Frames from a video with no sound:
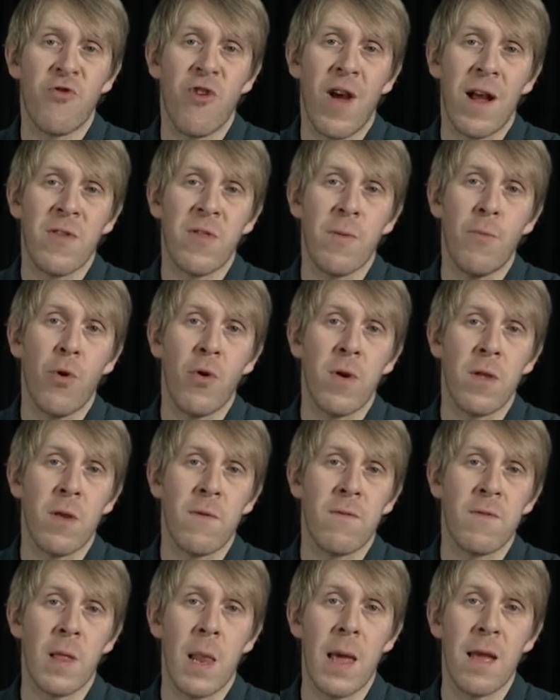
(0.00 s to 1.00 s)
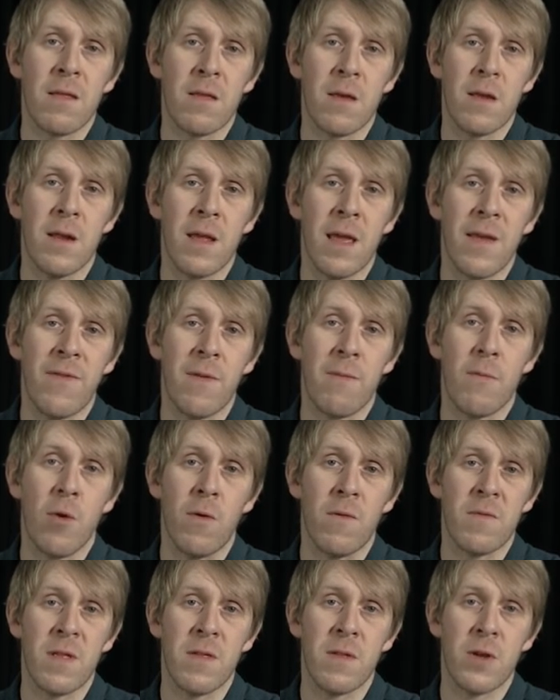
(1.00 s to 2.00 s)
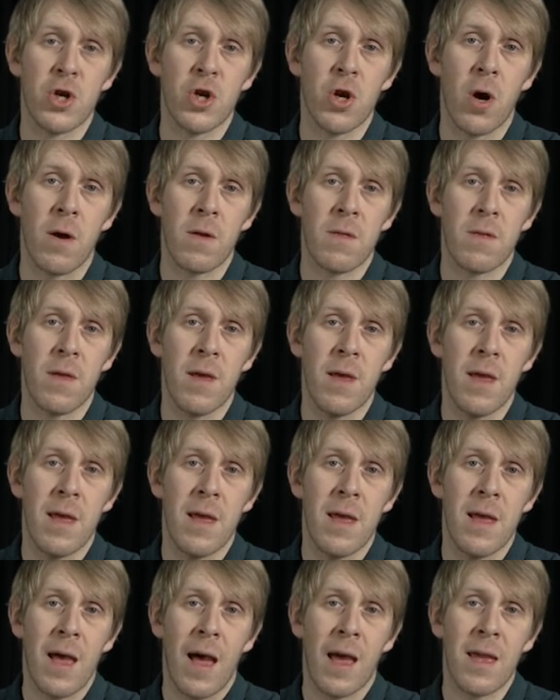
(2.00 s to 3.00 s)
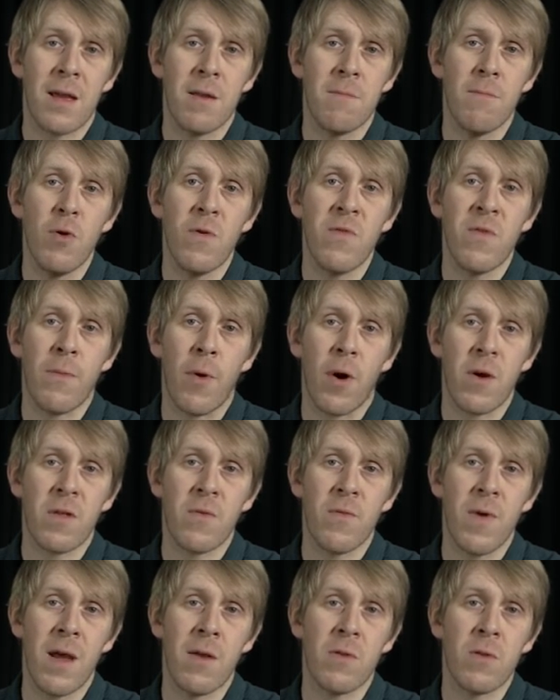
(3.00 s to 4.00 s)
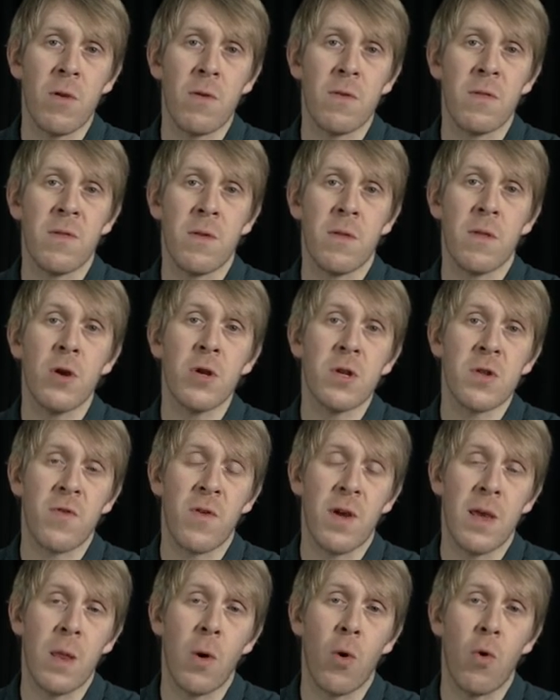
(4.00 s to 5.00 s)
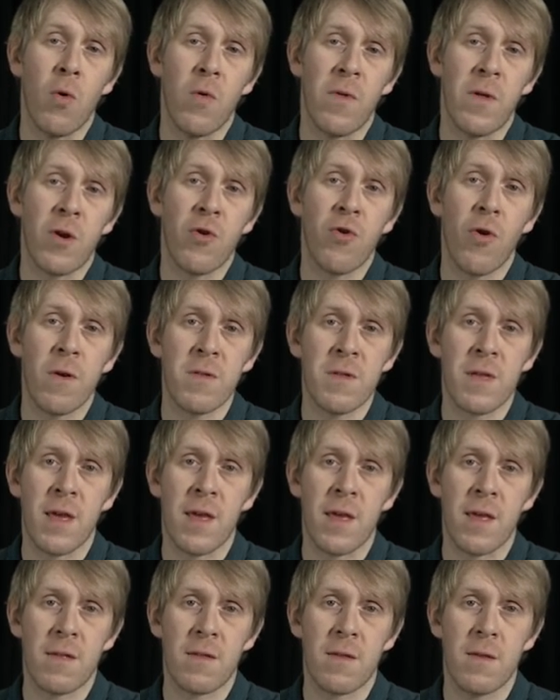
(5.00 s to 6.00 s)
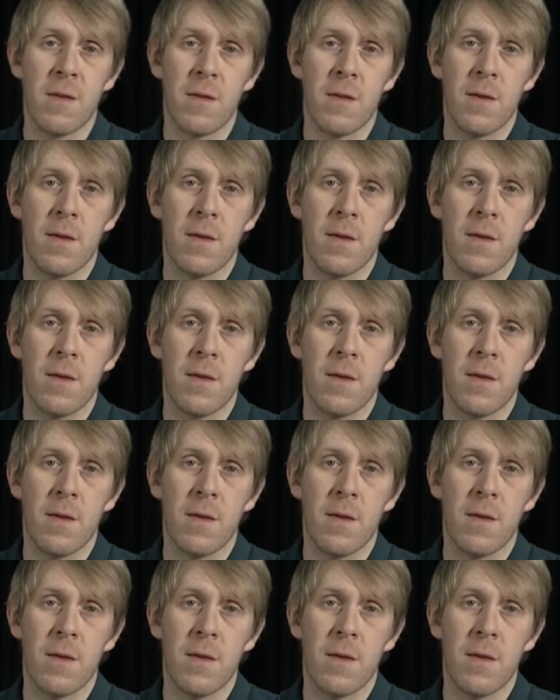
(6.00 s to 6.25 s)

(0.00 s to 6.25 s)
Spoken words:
track the point you've selected if it moves in the shot, and you can move the box around using the touchscreen or the cross keys.